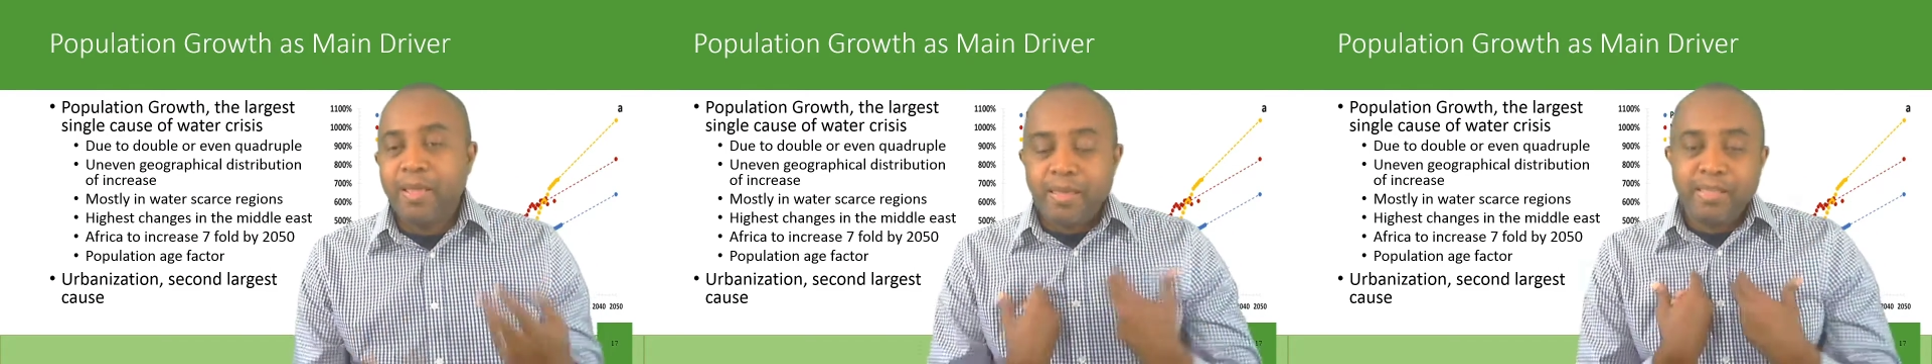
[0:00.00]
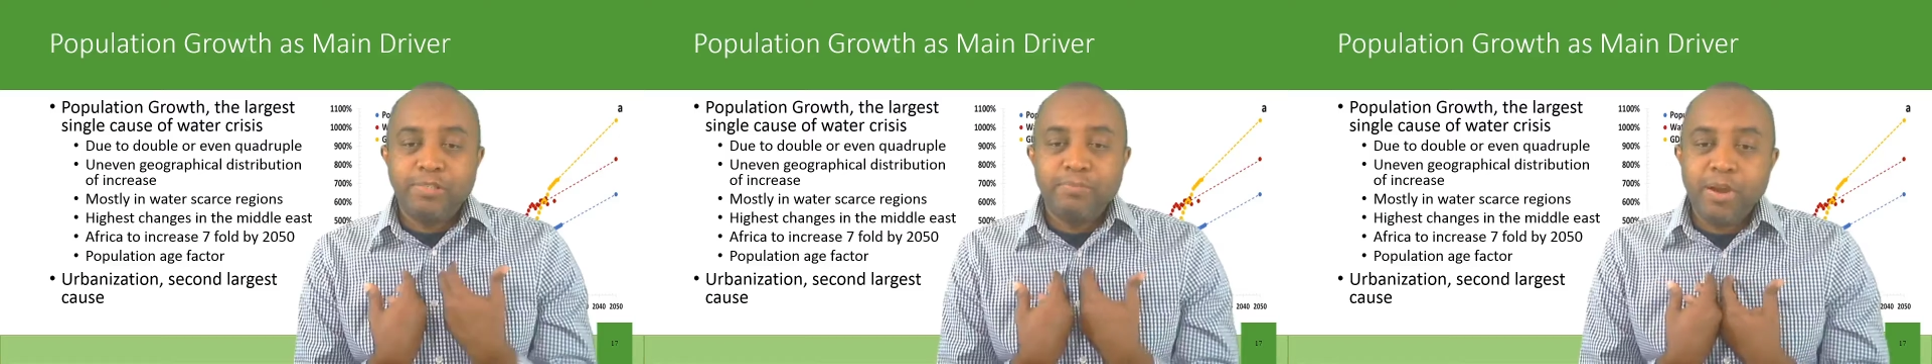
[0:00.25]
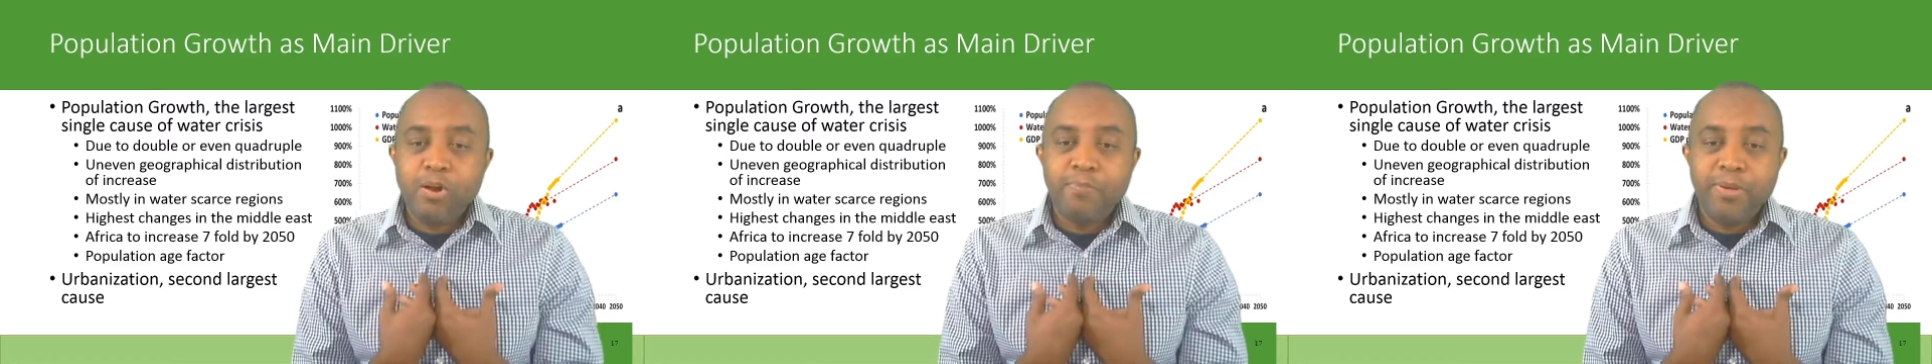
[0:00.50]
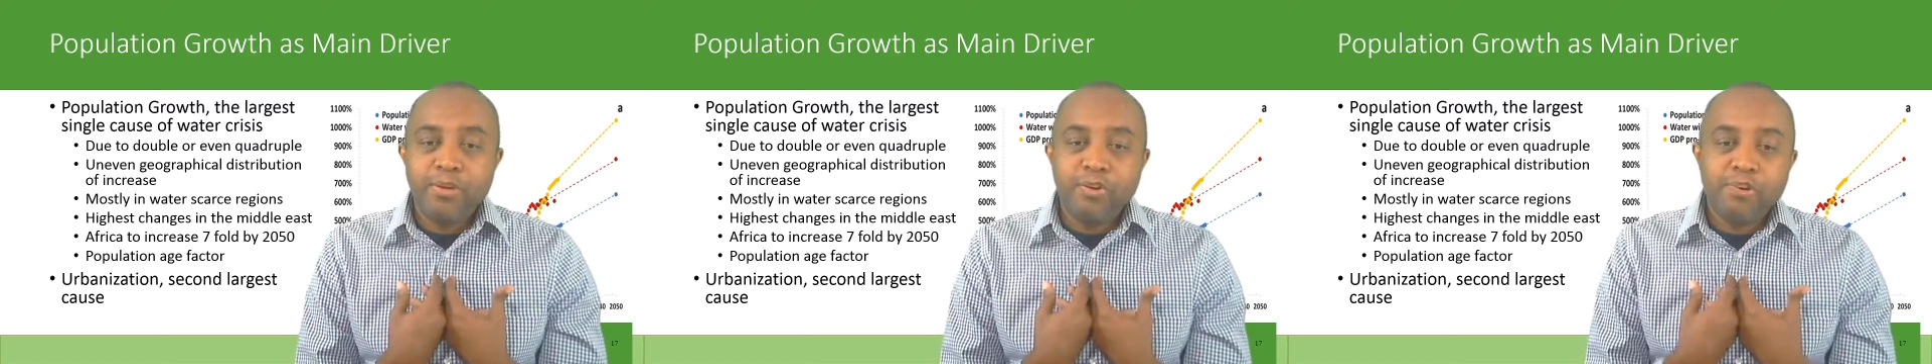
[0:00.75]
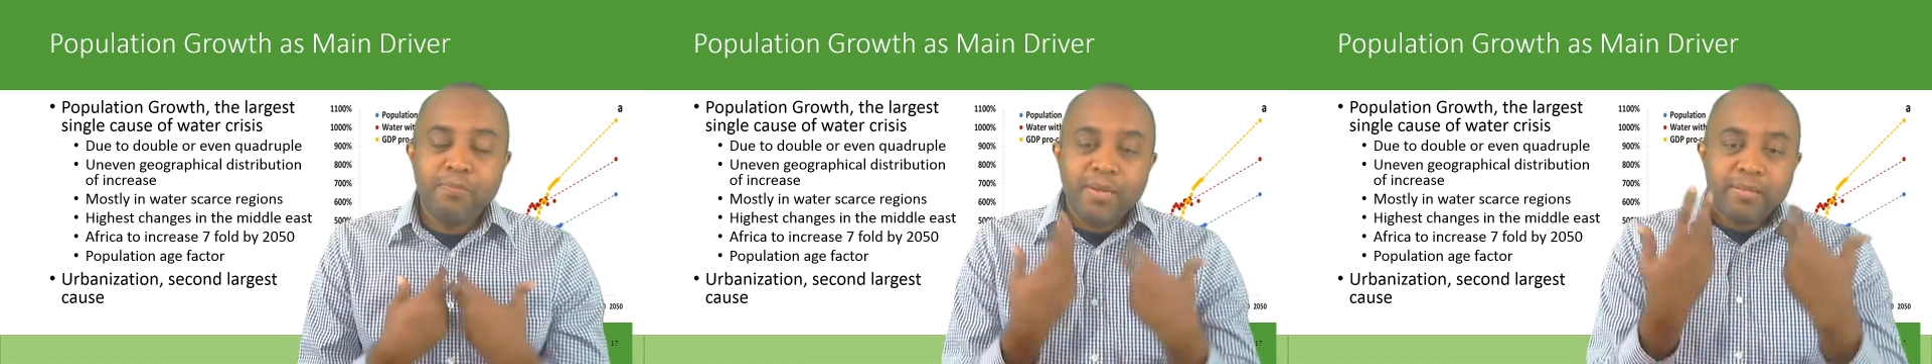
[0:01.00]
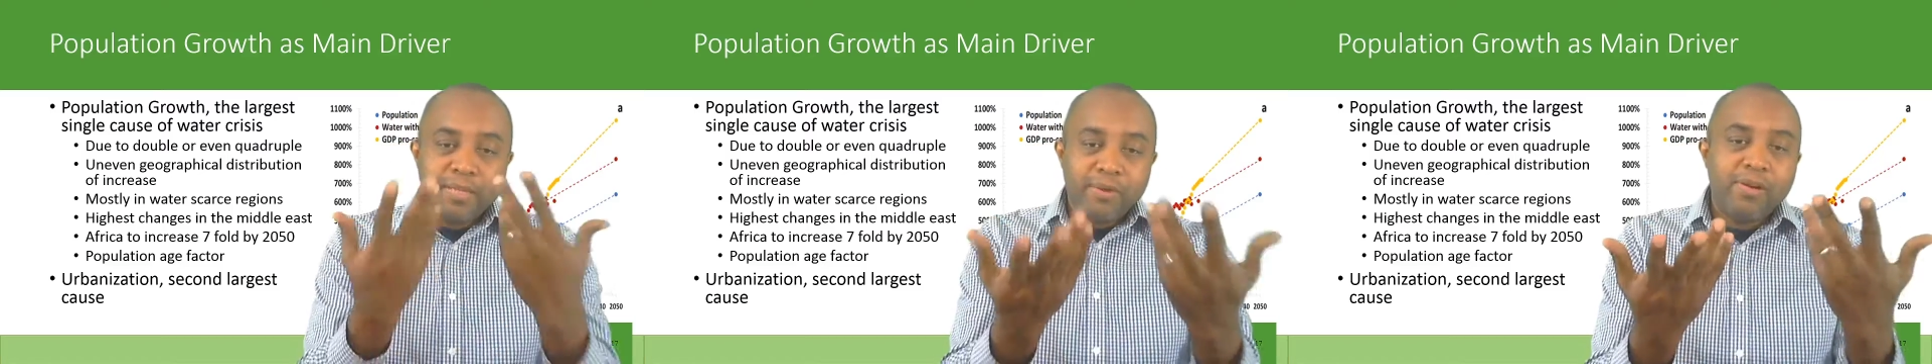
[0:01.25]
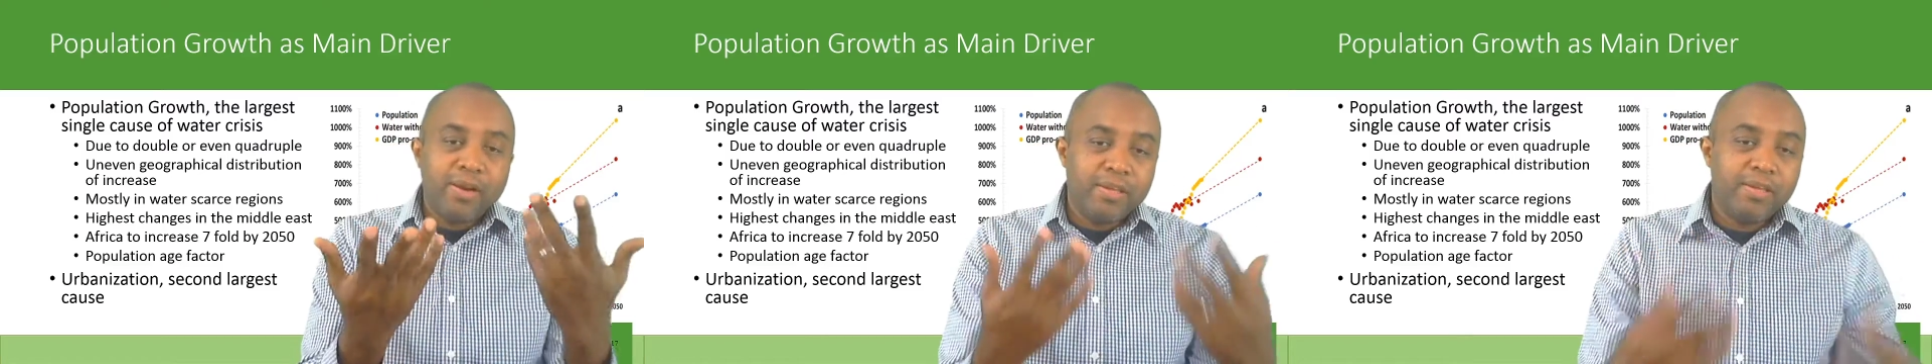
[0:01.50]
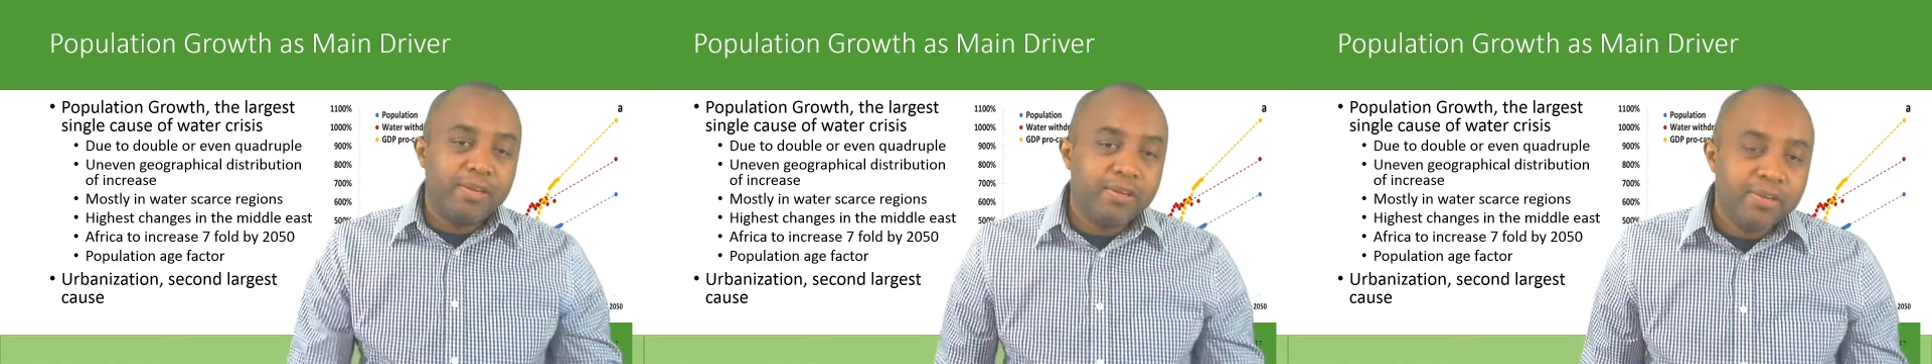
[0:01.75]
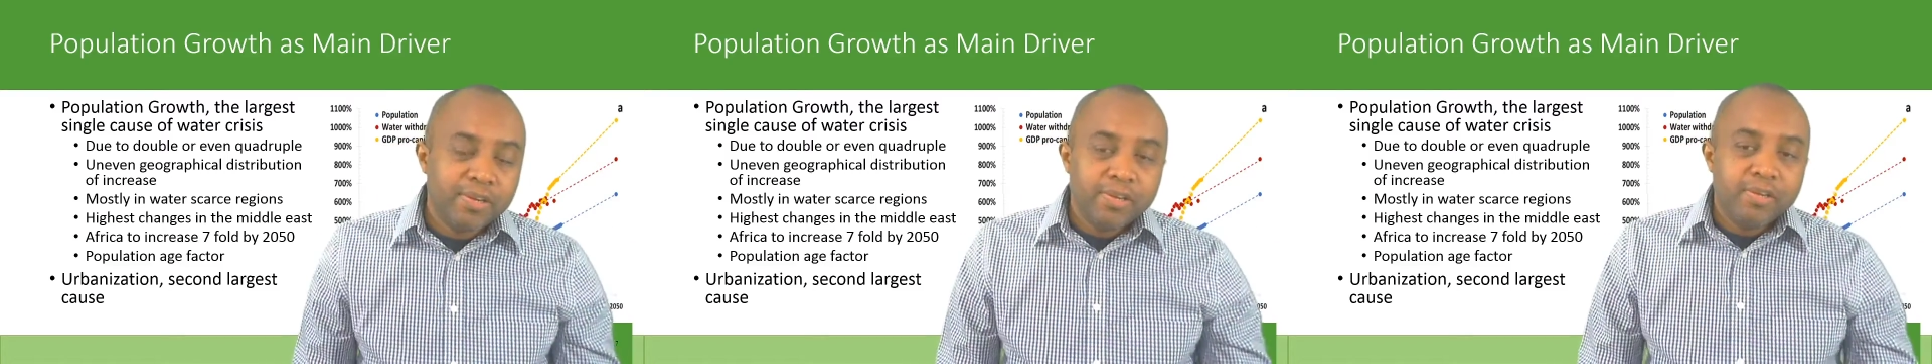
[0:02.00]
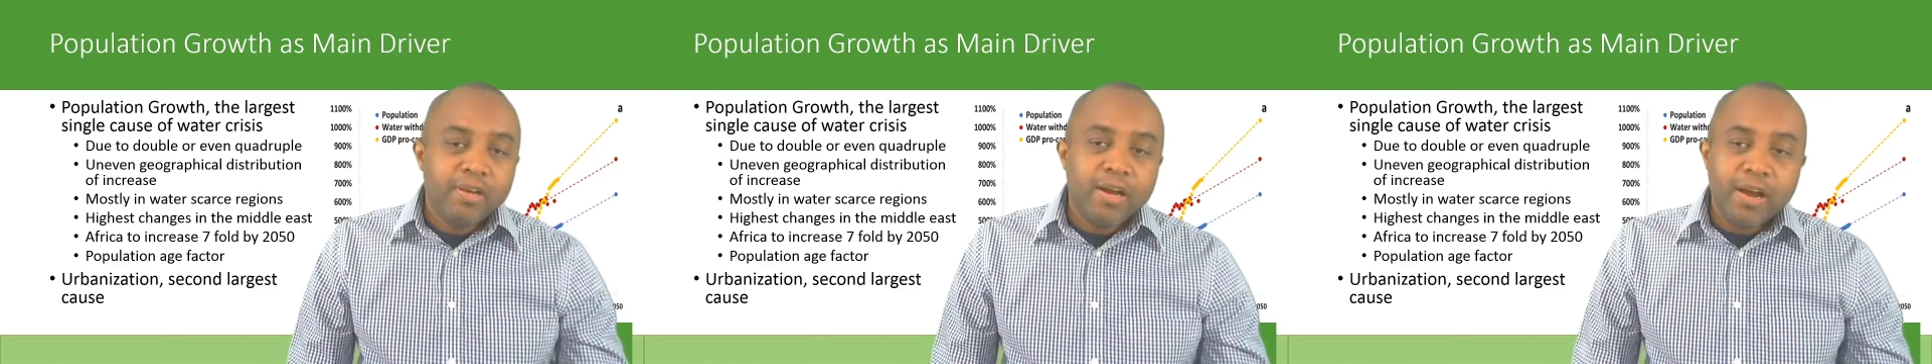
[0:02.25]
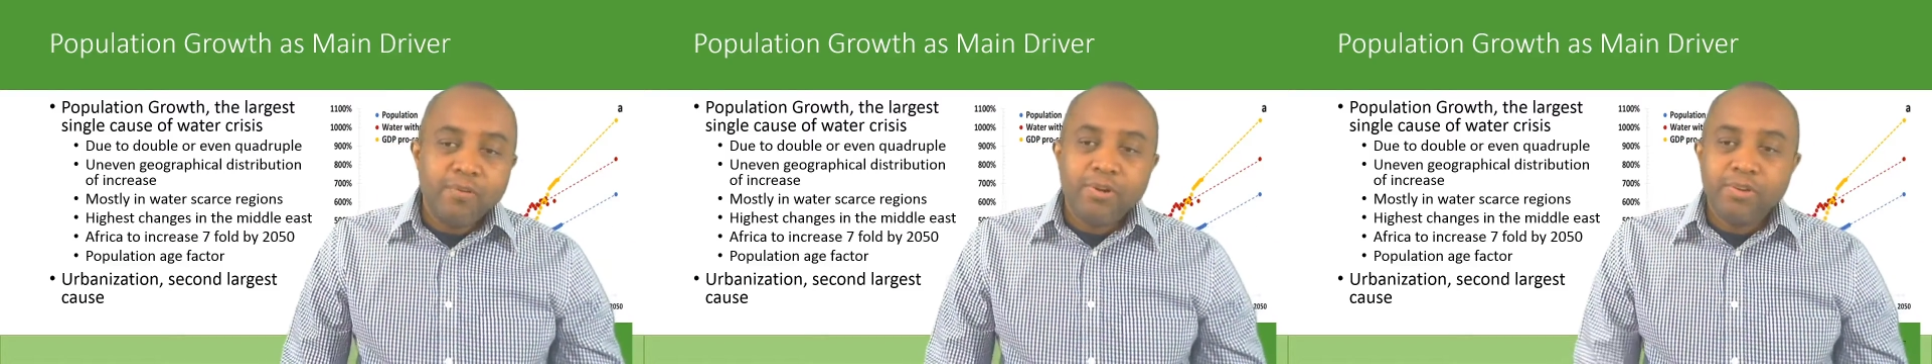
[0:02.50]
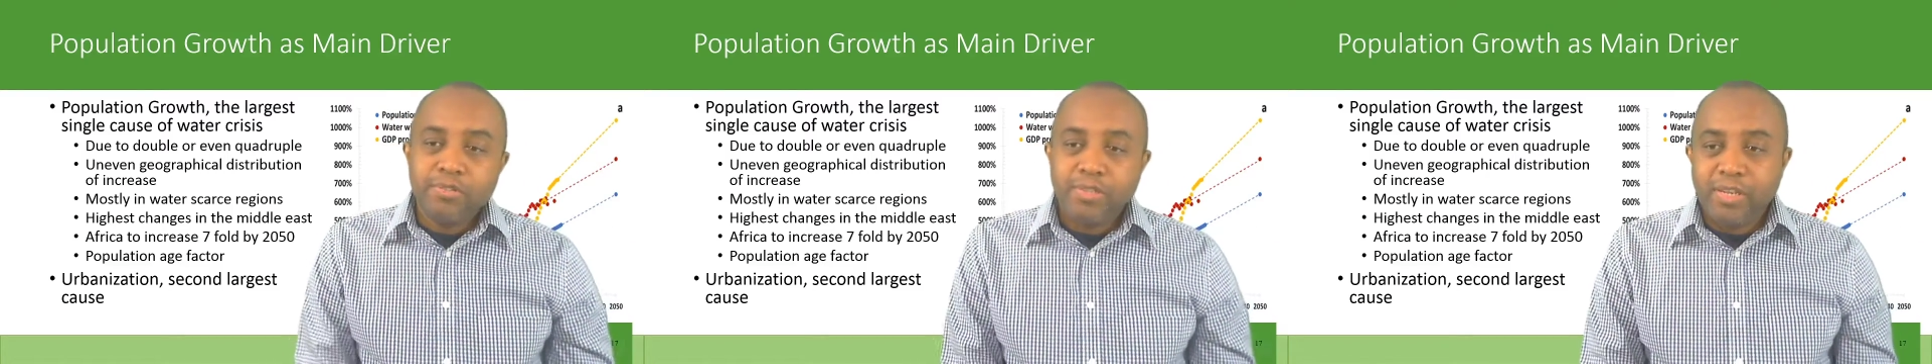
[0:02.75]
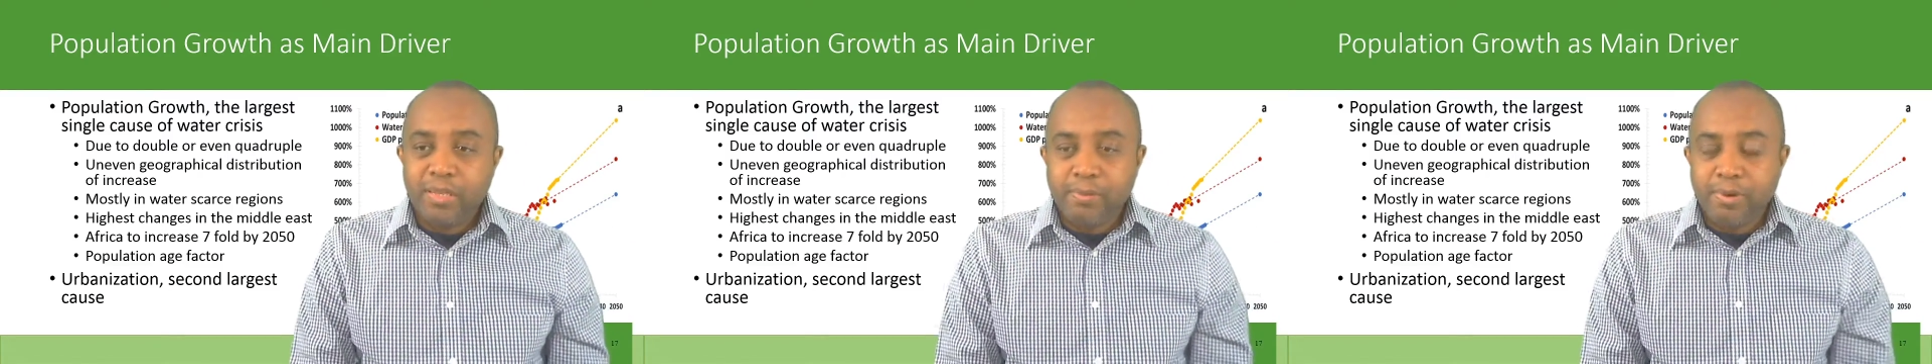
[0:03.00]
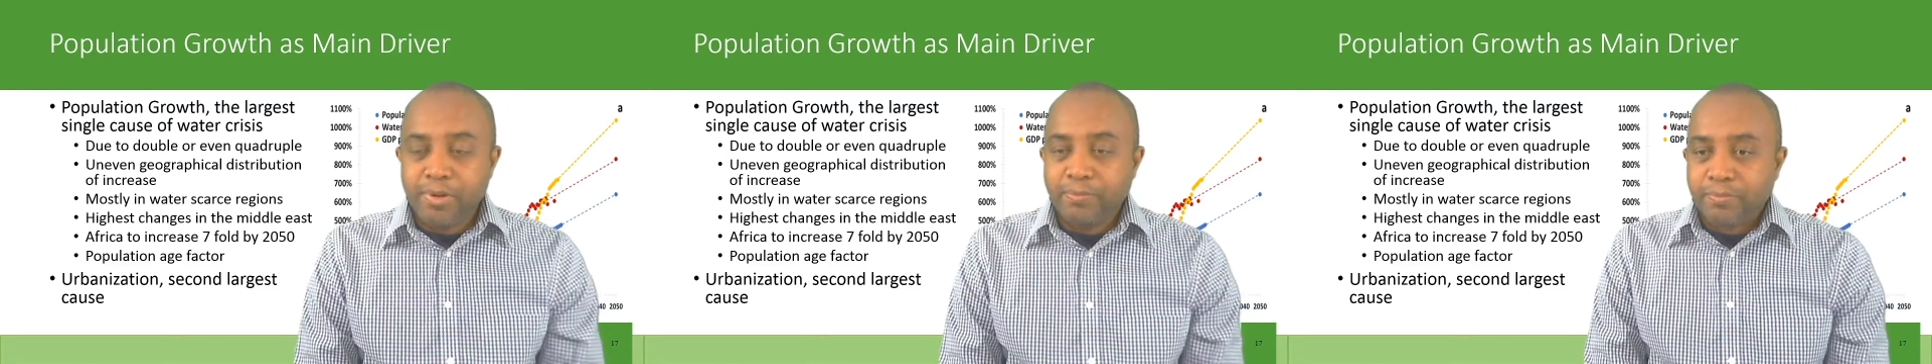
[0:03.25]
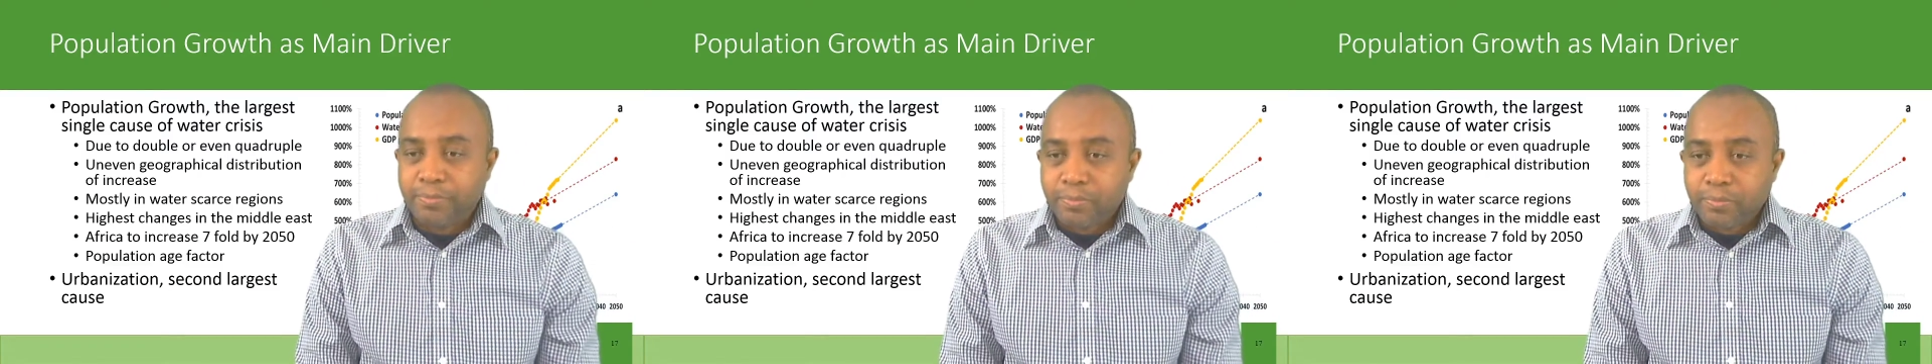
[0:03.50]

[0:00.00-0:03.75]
That's my opinion, but I want to hear what you think about it.